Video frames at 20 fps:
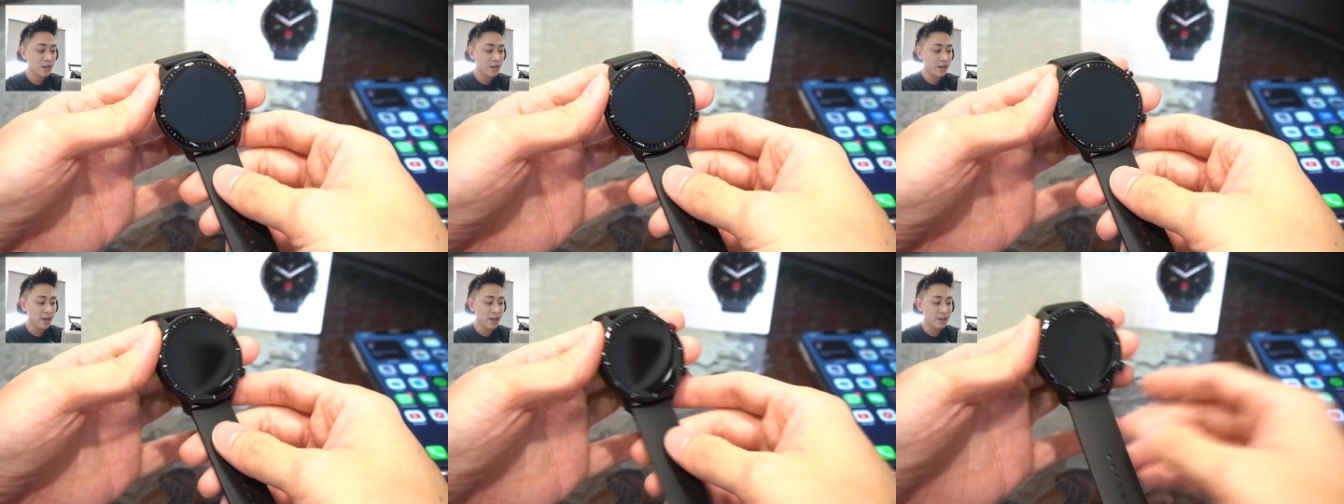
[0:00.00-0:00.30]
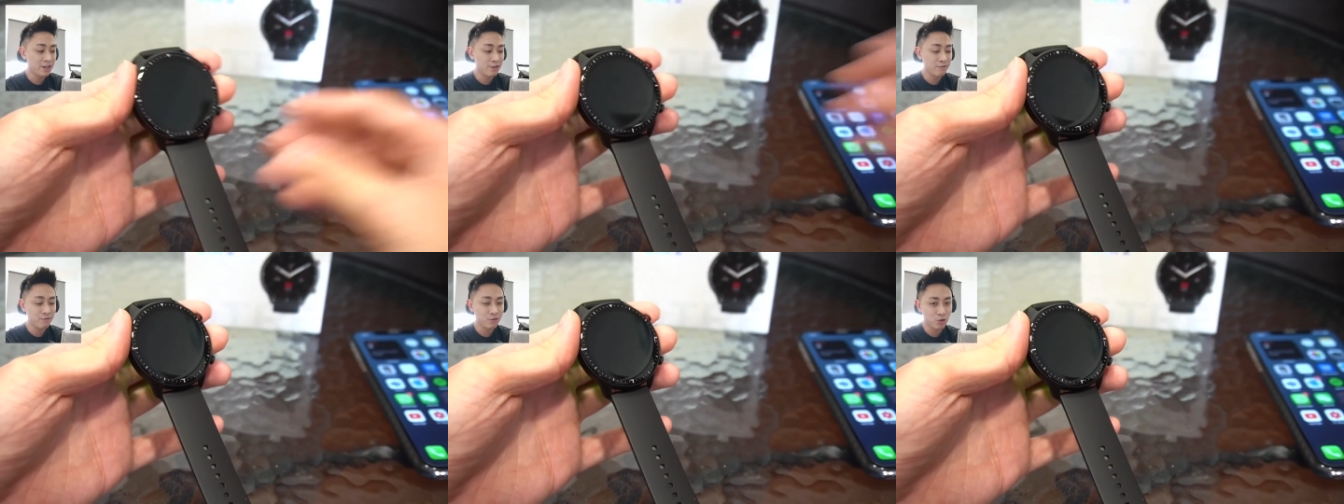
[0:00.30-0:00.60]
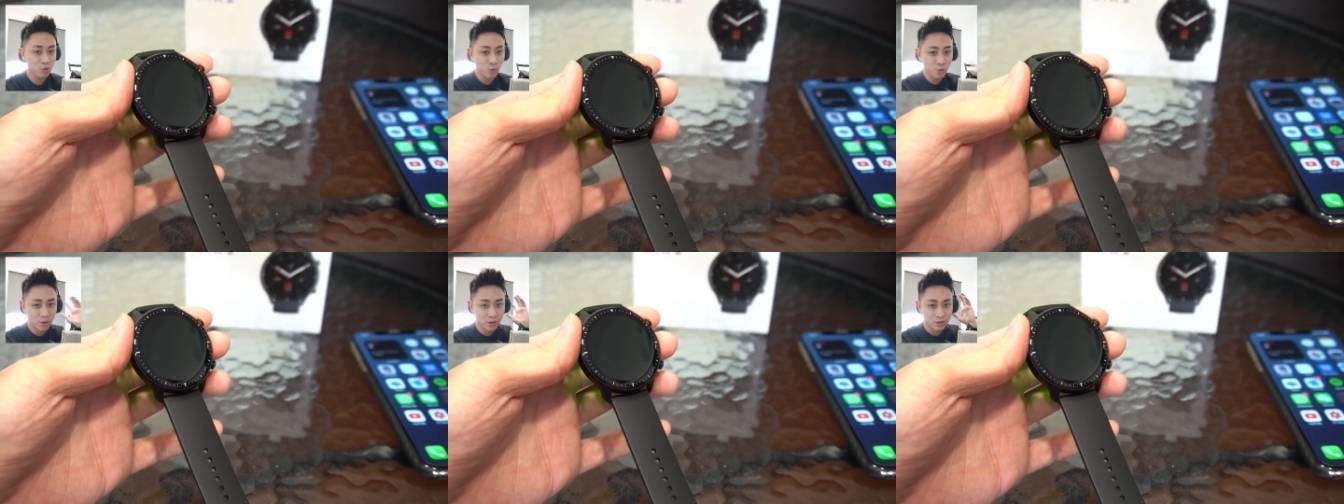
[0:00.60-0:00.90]
And if
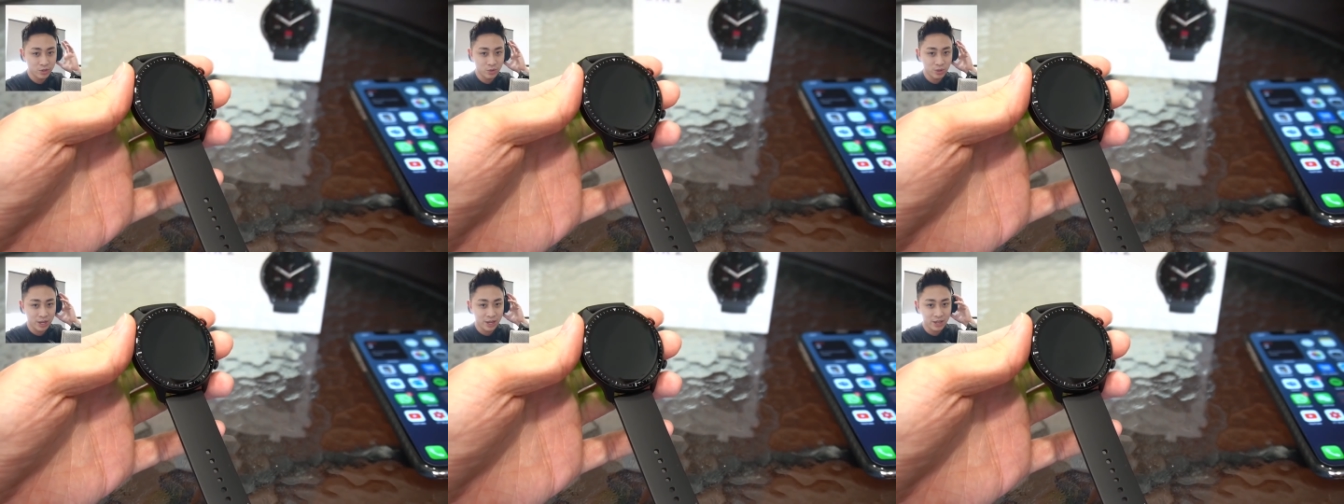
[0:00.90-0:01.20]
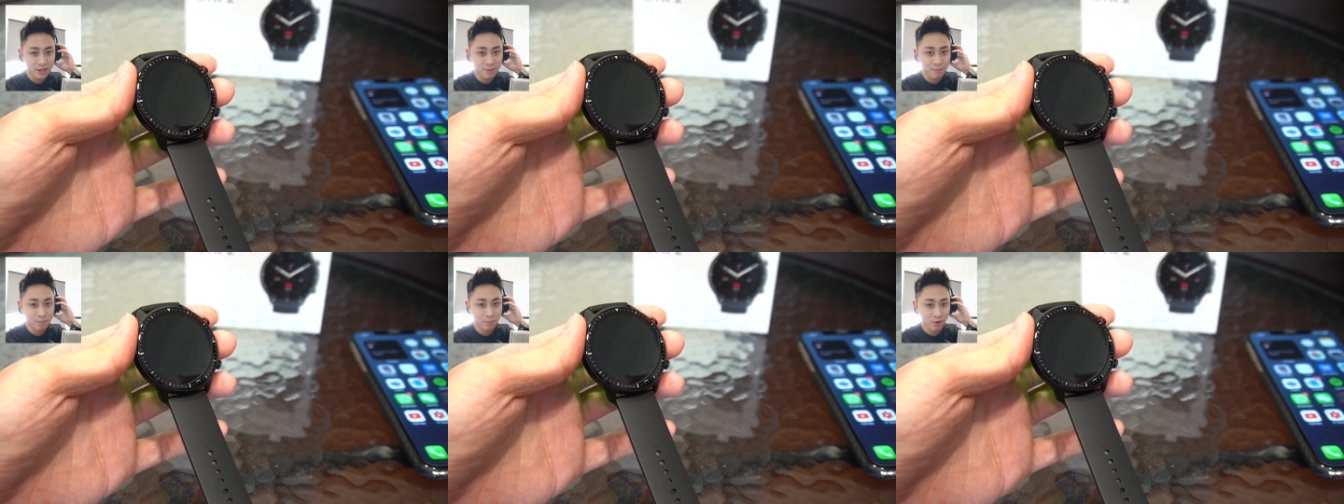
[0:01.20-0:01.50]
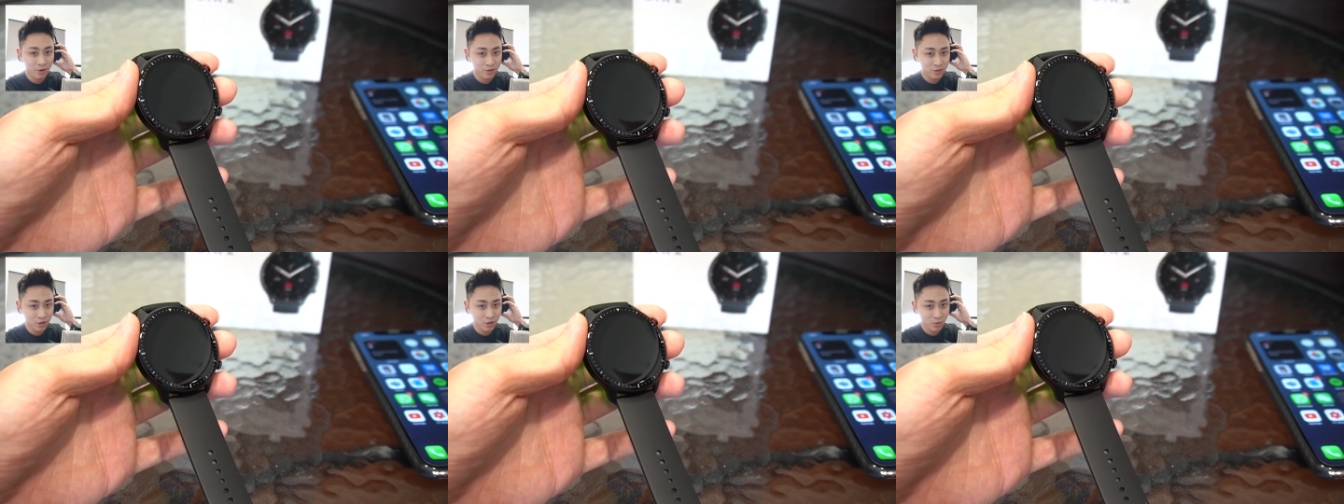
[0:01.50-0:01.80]
you were to like
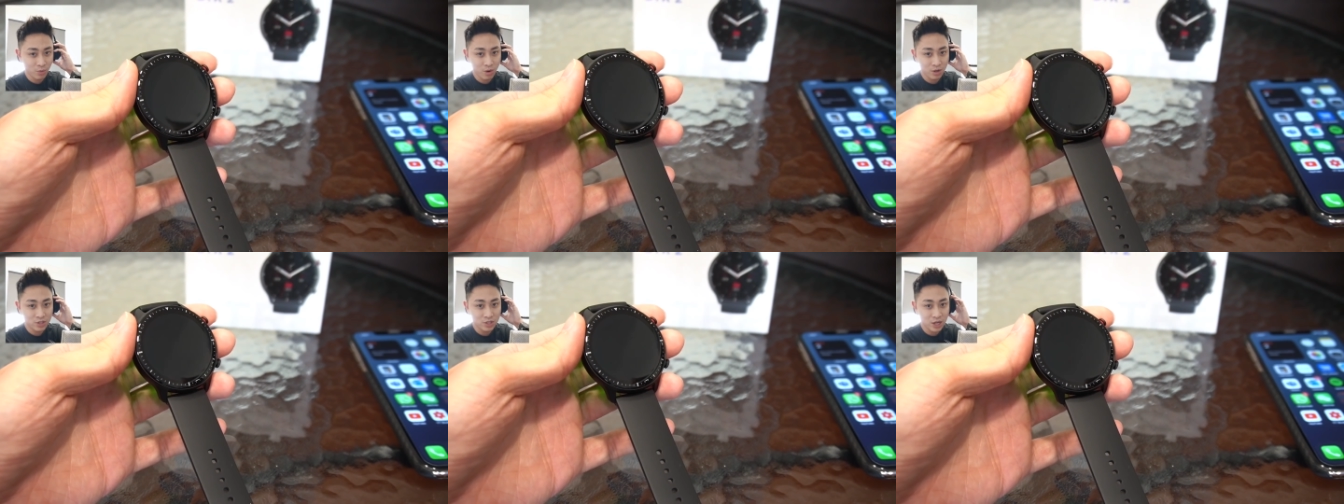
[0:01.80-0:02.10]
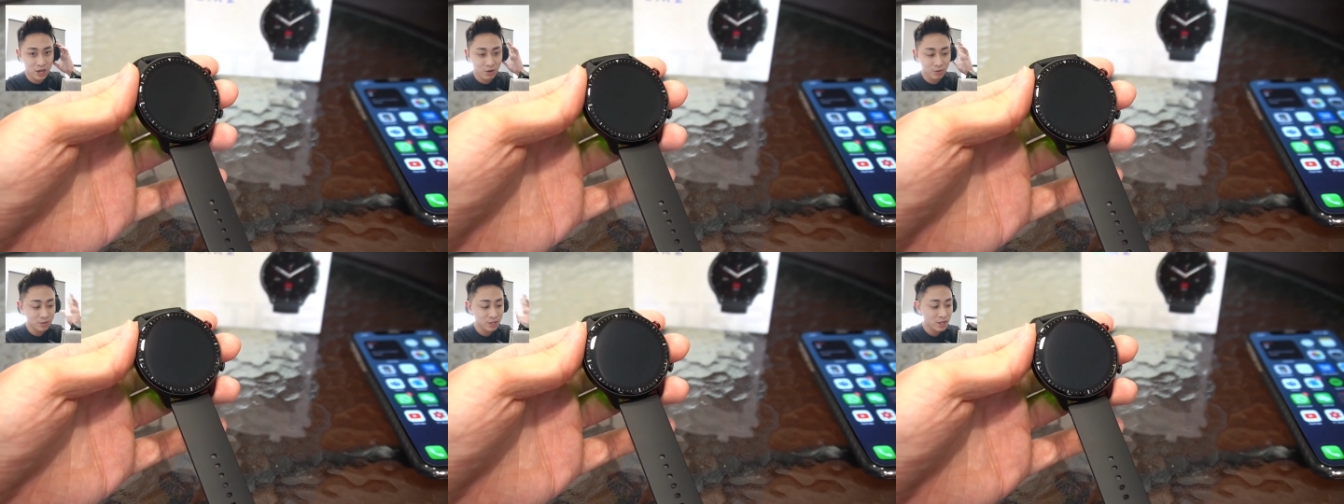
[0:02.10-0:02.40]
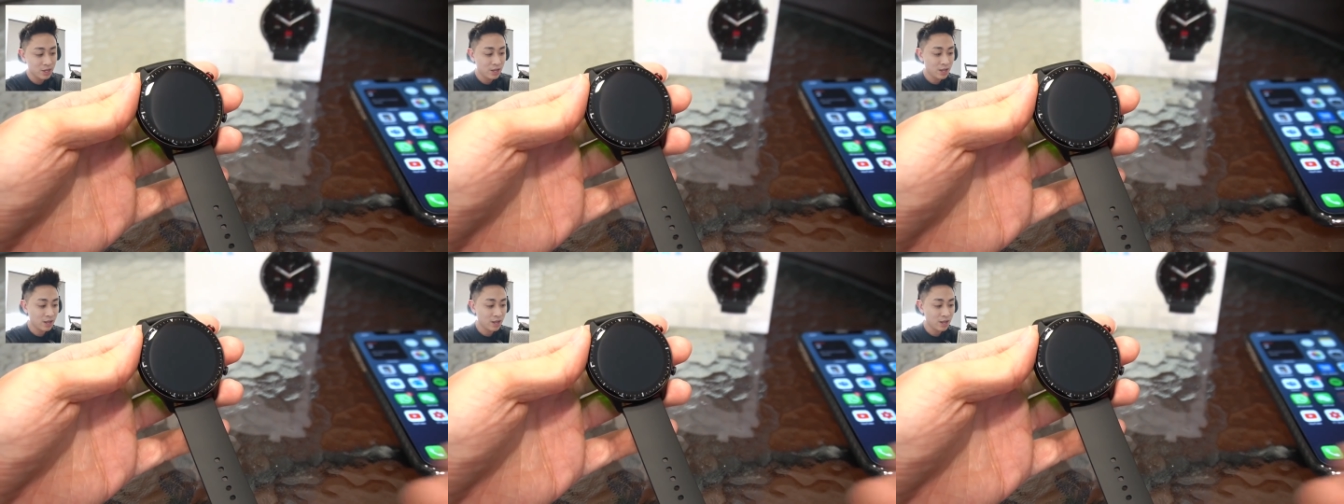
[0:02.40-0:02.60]
import your watch out, uh,